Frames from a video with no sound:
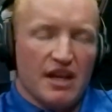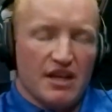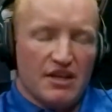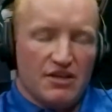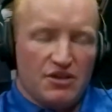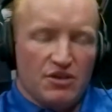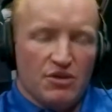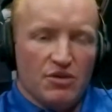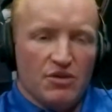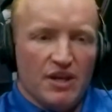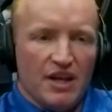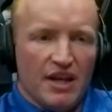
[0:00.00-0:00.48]
It's
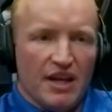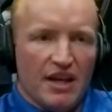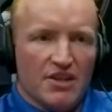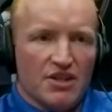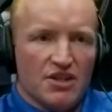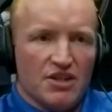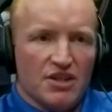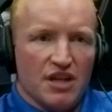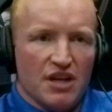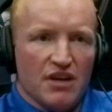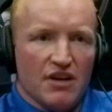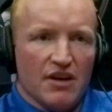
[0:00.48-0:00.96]
doing the
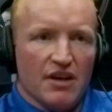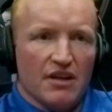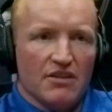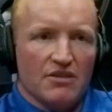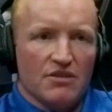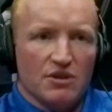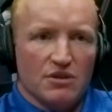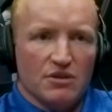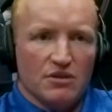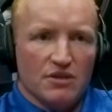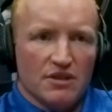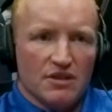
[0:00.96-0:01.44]
engineering,
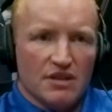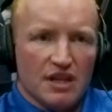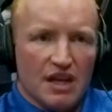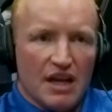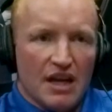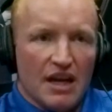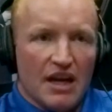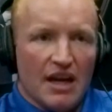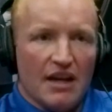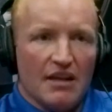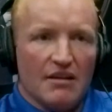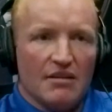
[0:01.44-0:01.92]
doing
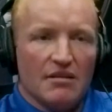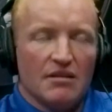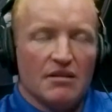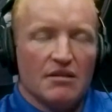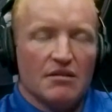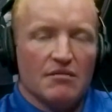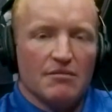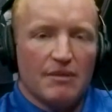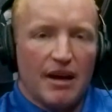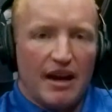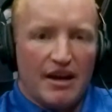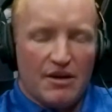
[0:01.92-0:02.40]
design,
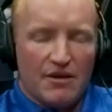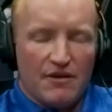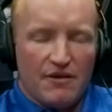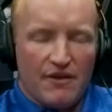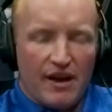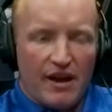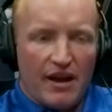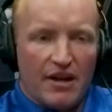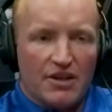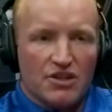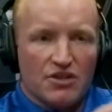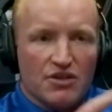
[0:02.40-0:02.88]

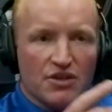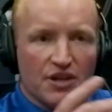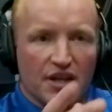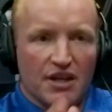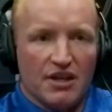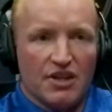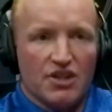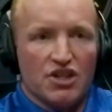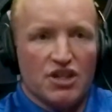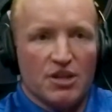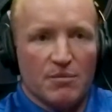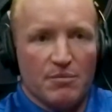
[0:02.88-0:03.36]
manufacturing,
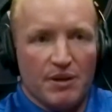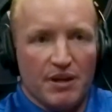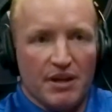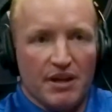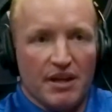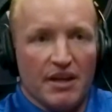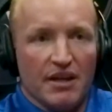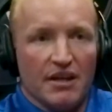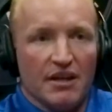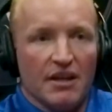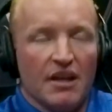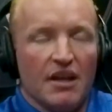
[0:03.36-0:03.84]
and shipping
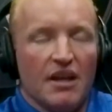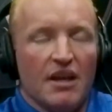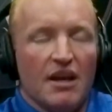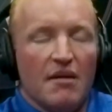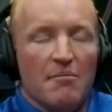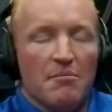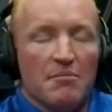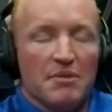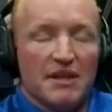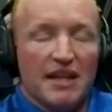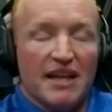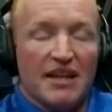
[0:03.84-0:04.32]
it.
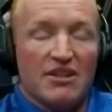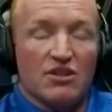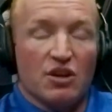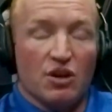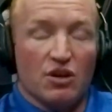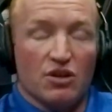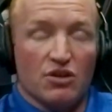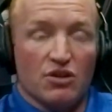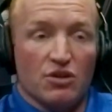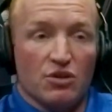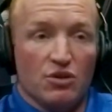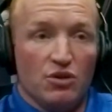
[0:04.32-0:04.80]
But that's
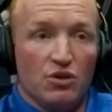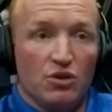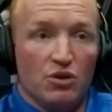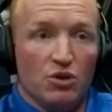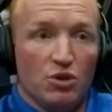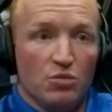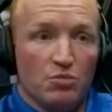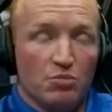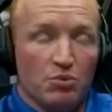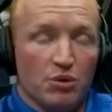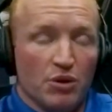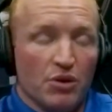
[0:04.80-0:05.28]
also
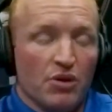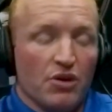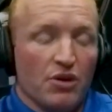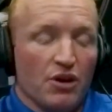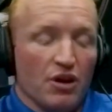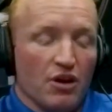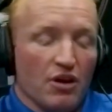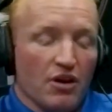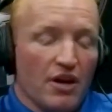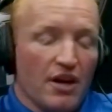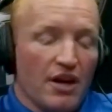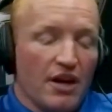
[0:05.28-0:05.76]
you
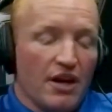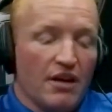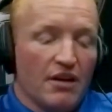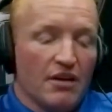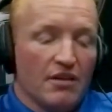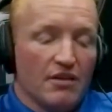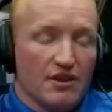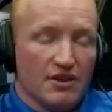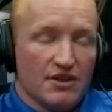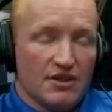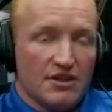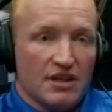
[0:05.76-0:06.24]

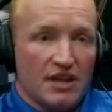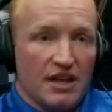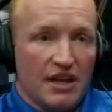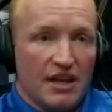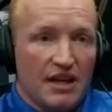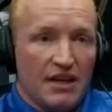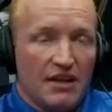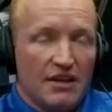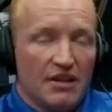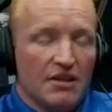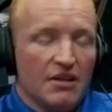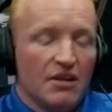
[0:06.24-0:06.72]
procuring the
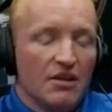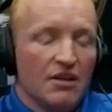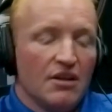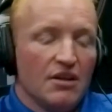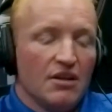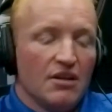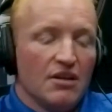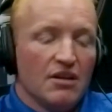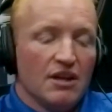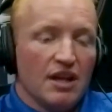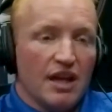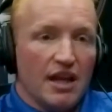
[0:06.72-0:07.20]
site,
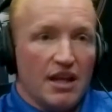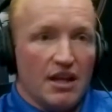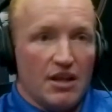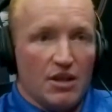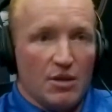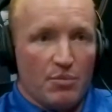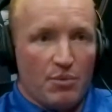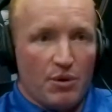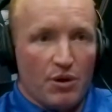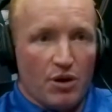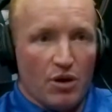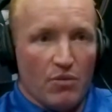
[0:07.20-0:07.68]
getting
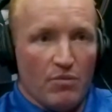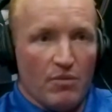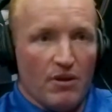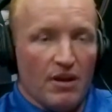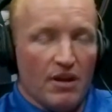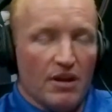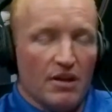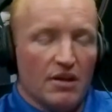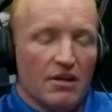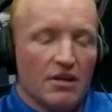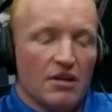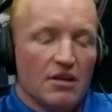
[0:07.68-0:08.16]
the
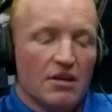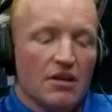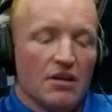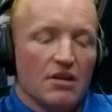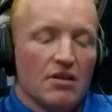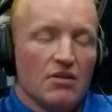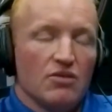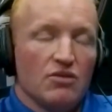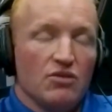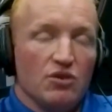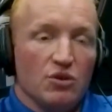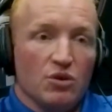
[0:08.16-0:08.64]
permit,
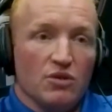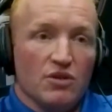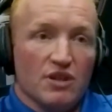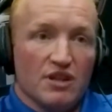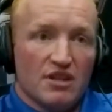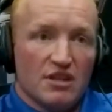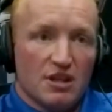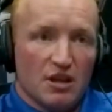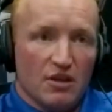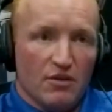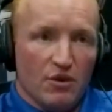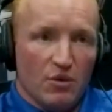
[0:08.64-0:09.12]
doing the
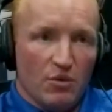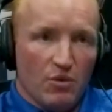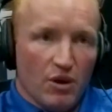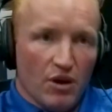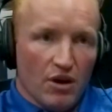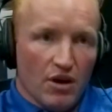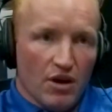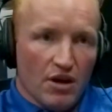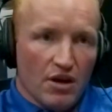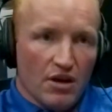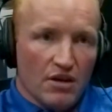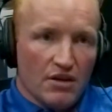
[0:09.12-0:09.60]
civil
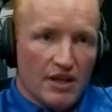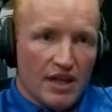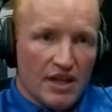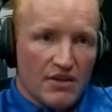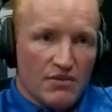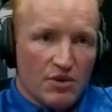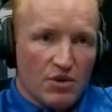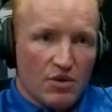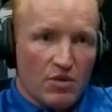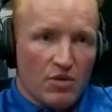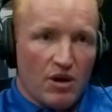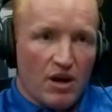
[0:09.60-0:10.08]
work
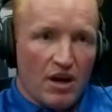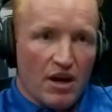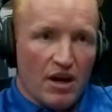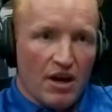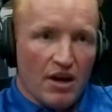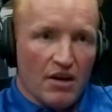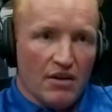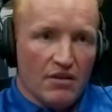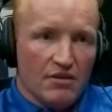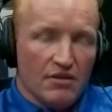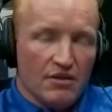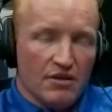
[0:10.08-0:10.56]
that's
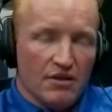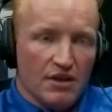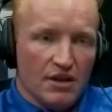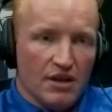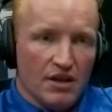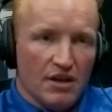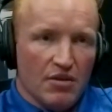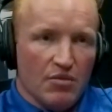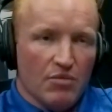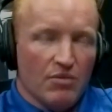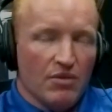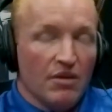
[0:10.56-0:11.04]
required.
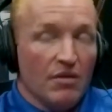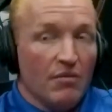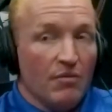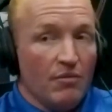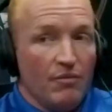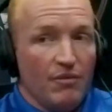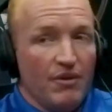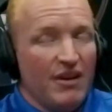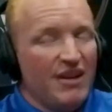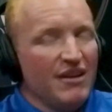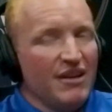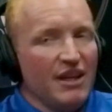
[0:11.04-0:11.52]
Mm-hmm. We
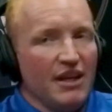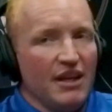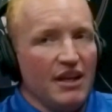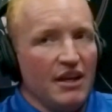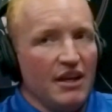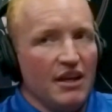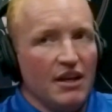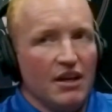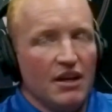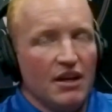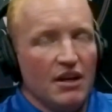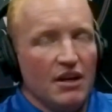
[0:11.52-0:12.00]

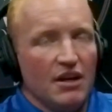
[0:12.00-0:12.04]
really.